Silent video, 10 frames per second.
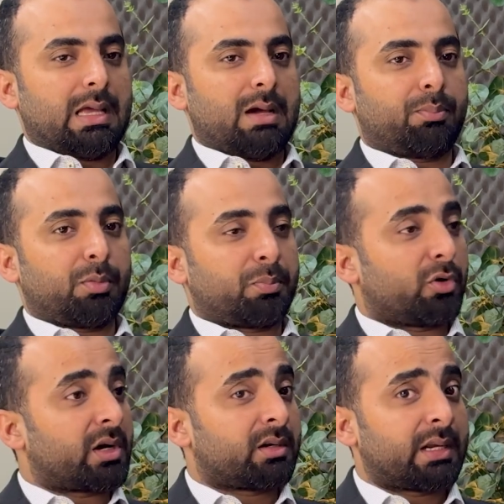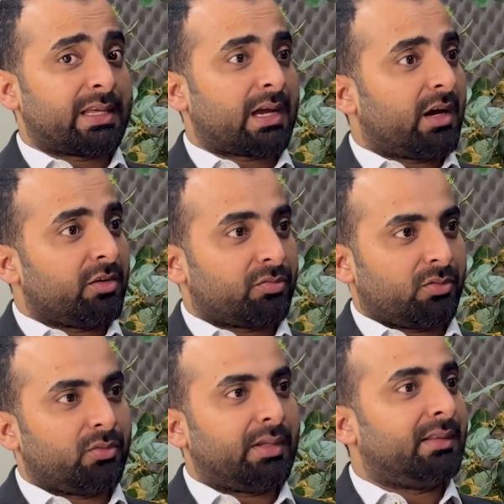a product like
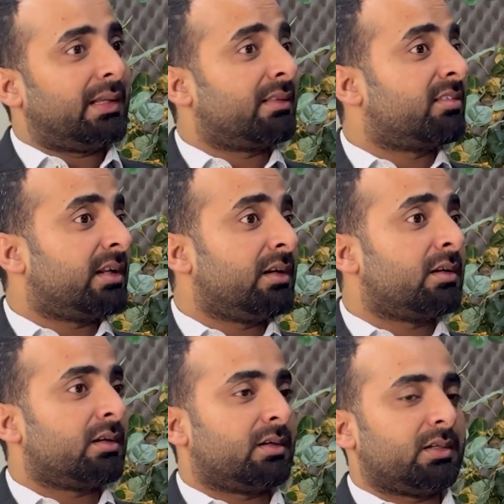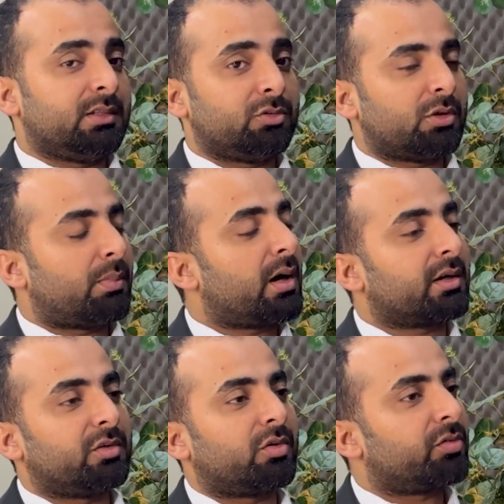iPhone and then sell it into the
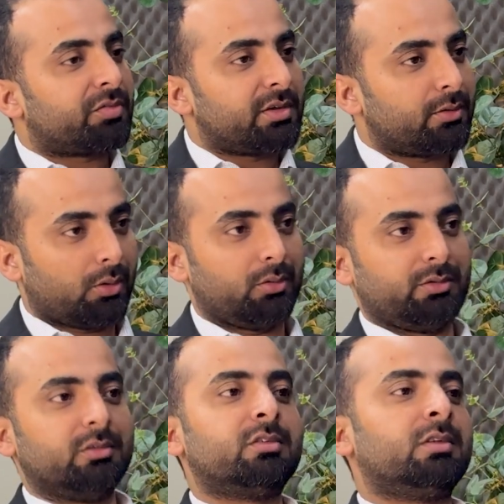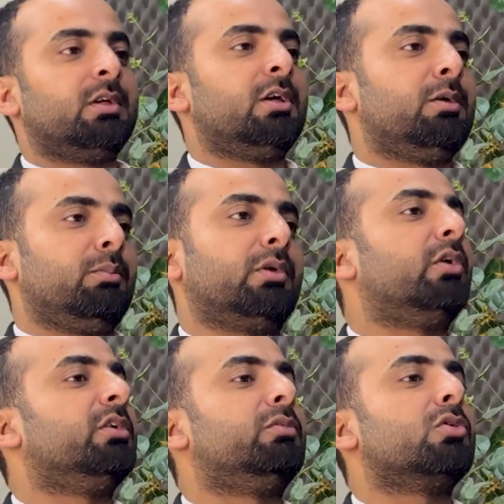market for $15,
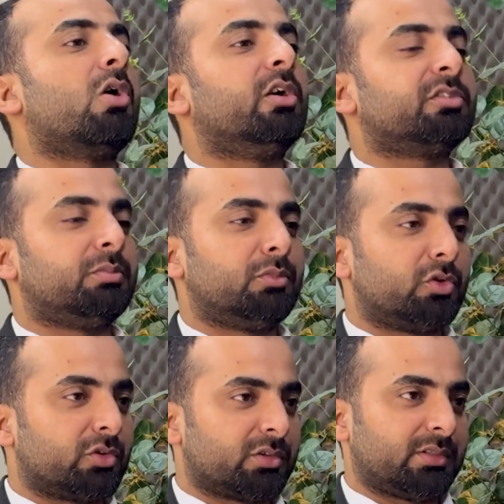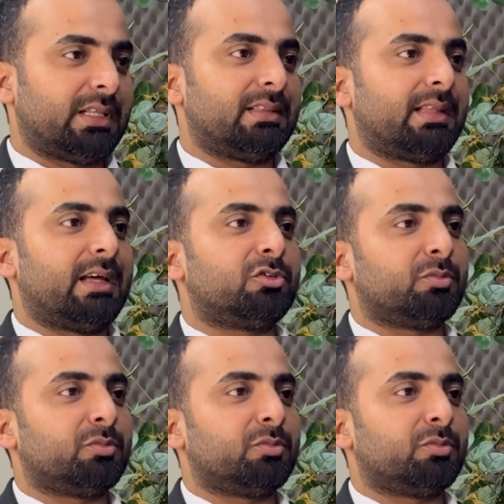because it would cost more than that to